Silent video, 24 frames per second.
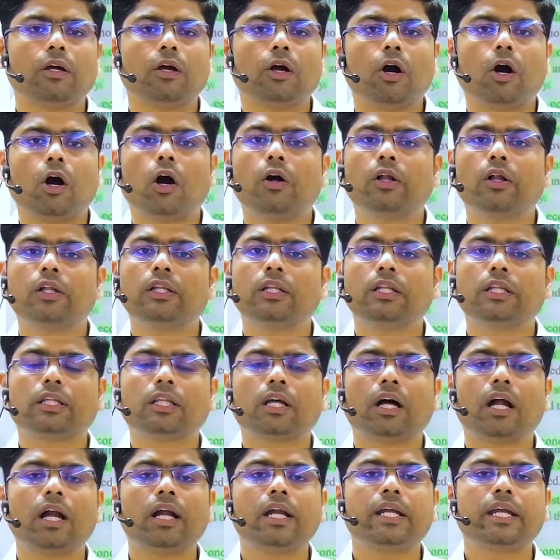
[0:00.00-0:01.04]
on
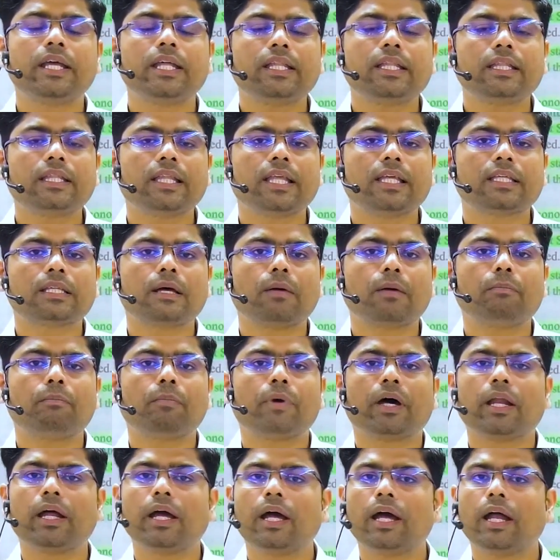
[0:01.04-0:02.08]
13
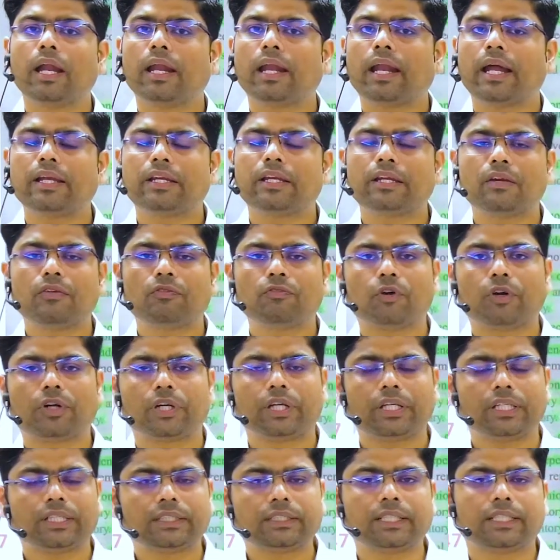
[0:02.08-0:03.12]
December
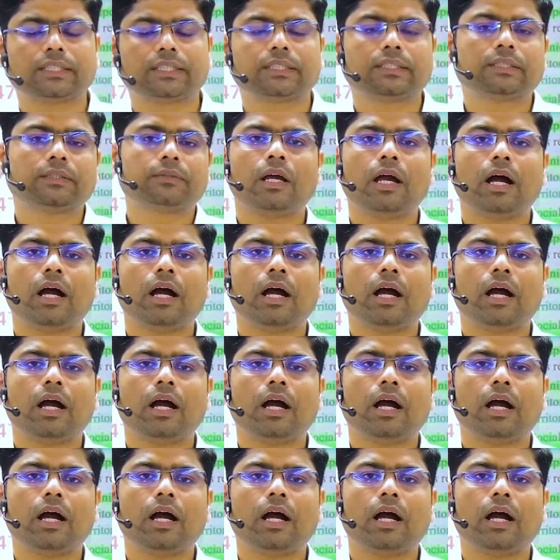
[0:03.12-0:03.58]
1946.